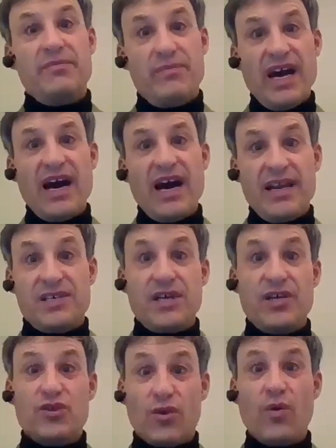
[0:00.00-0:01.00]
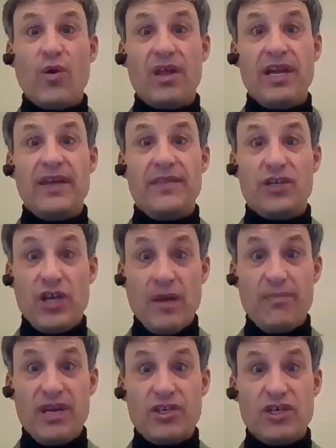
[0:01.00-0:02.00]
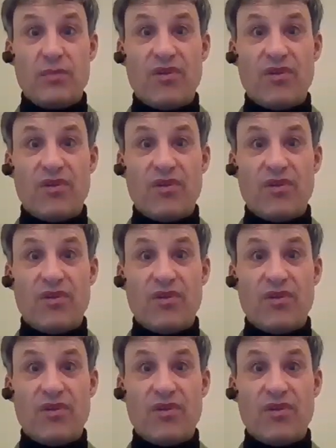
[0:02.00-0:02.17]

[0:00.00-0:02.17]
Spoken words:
behind Essential Quality in the championship